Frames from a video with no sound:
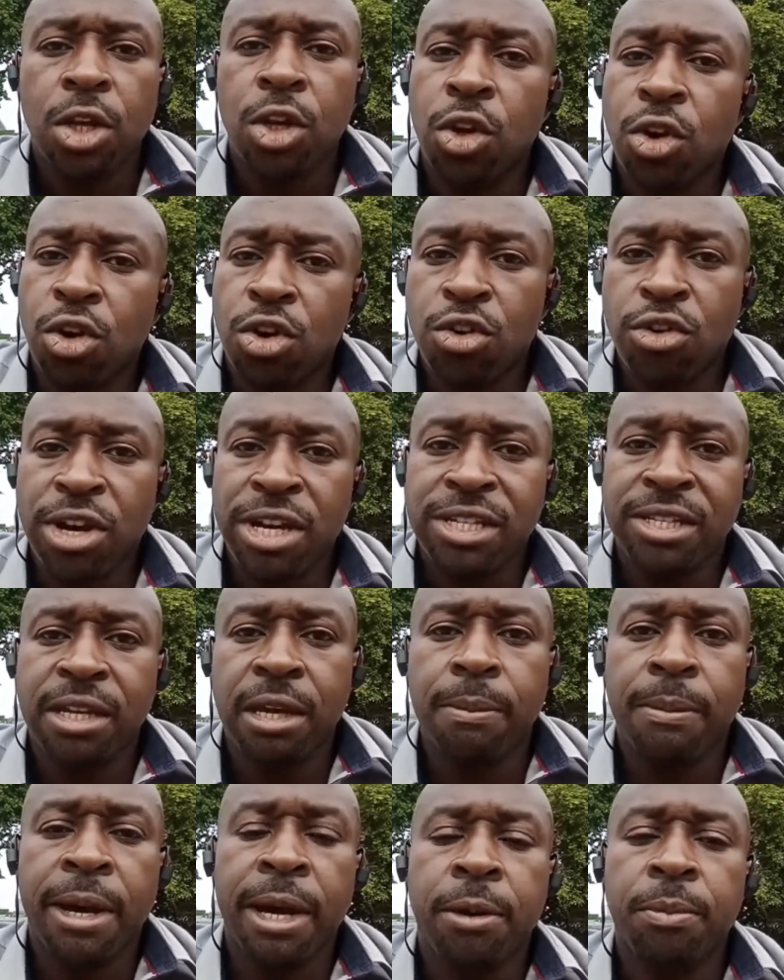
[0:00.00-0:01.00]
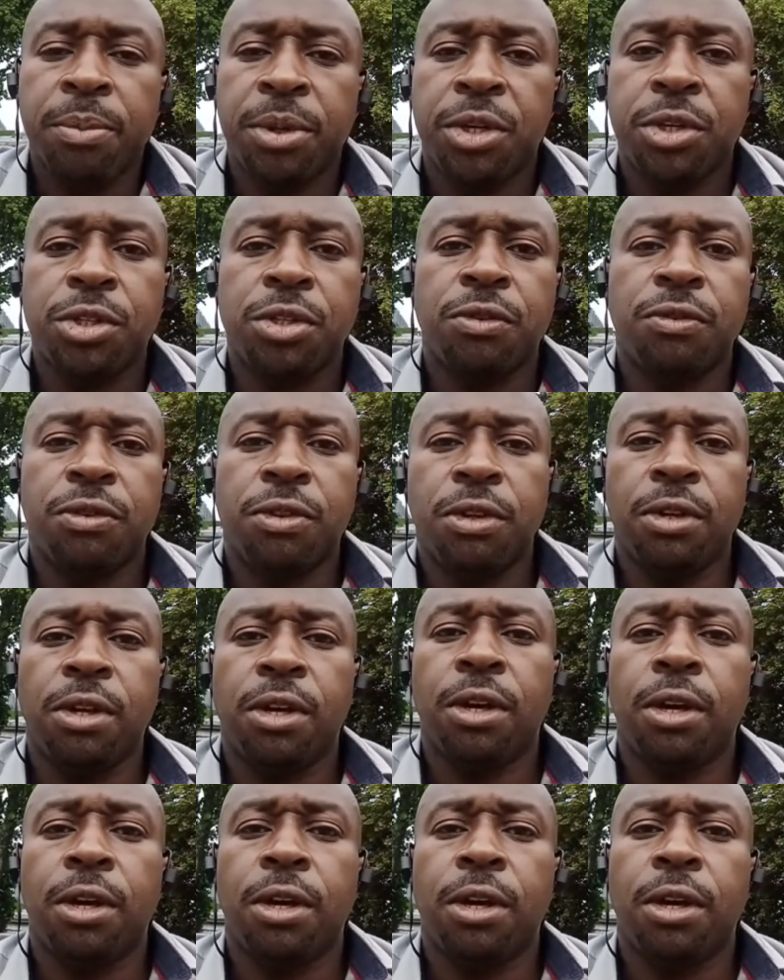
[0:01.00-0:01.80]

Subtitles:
not a crazy amount because of the